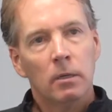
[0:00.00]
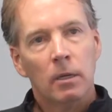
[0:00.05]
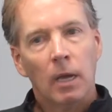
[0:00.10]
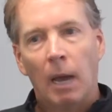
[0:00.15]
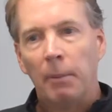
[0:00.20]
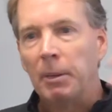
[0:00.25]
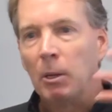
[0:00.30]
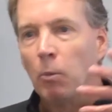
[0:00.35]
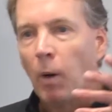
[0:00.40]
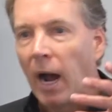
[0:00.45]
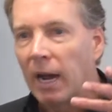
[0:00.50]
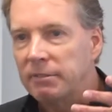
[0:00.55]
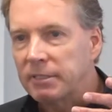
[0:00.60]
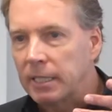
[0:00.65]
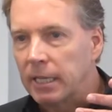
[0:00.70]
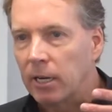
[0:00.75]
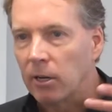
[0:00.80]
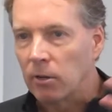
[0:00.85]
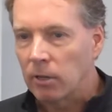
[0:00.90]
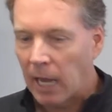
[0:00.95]
How many wives
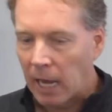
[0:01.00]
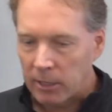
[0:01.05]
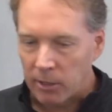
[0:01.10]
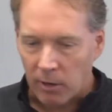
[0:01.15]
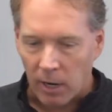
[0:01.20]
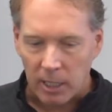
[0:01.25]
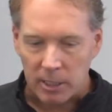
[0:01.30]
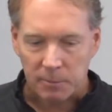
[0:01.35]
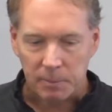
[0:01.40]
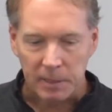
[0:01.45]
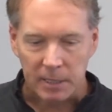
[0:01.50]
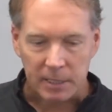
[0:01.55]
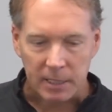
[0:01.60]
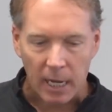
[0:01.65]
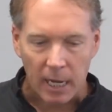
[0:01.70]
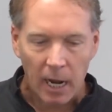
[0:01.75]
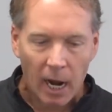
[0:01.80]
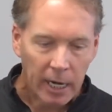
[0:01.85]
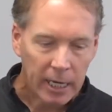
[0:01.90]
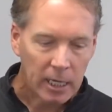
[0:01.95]
in here allow your husband to
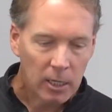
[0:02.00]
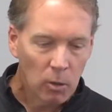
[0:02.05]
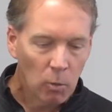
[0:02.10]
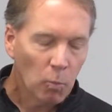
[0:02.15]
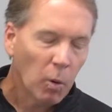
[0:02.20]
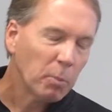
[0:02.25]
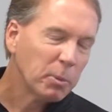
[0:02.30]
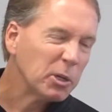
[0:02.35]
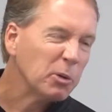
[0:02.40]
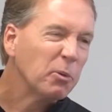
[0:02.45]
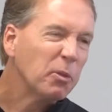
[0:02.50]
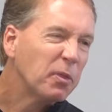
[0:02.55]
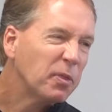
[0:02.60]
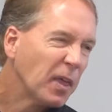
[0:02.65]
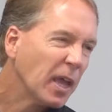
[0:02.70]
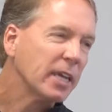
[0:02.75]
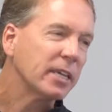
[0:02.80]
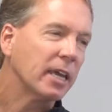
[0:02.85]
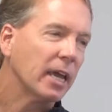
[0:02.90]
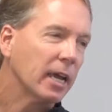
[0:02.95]
say, honey, what were you
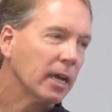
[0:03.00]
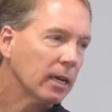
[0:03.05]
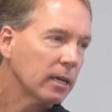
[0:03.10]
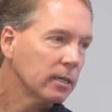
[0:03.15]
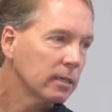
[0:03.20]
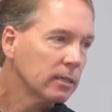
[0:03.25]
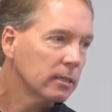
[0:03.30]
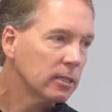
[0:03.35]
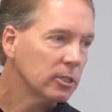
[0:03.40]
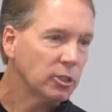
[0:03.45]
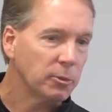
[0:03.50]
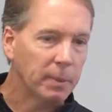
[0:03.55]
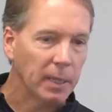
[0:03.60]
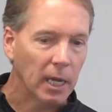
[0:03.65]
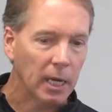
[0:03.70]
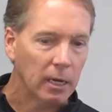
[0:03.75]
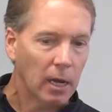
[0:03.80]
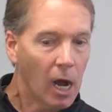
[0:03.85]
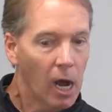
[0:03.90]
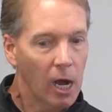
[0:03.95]
thinking? Because you'd be
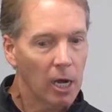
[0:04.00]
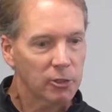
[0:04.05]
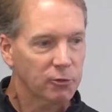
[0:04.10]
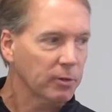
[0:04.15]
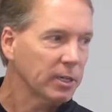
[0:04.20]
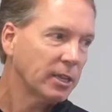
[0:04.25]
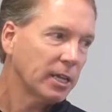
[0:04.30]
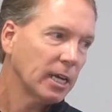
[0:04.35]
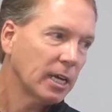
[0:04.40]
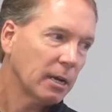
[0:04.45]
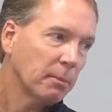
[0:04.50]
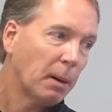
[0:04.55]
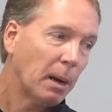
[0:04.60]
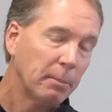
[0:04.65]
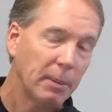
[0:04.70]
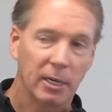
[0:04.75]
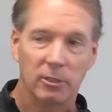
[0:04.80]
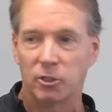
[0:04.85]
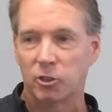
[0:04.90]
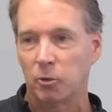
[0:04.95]
like, oh, I was rethinking my
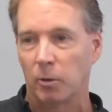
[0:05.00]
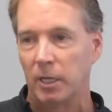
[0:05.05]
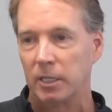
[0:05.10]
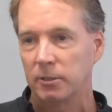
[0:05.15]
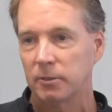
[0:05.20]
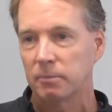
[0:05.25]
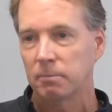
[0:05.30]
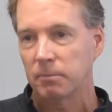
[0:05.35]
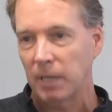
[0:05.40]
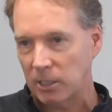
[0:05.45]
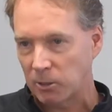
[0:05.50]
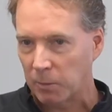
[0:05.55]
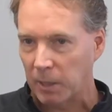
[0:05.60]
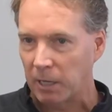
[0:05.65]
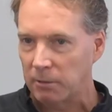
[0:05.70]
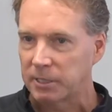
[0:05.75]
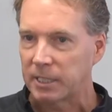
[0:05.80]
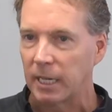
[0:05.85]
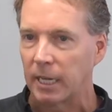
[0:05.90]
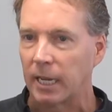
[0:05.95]
marriage choice. That's what I
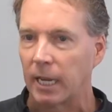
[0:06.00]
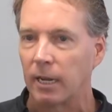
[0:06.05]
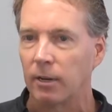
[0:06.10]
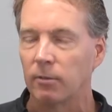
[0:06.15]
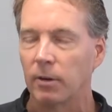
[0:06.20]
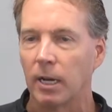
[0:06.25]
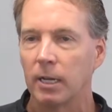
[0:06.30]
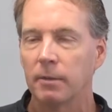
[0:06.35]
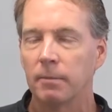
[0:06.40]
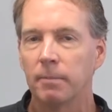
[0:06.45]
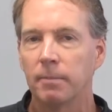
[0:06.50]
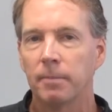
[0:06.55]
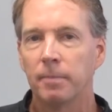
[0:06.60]
was thinking, right?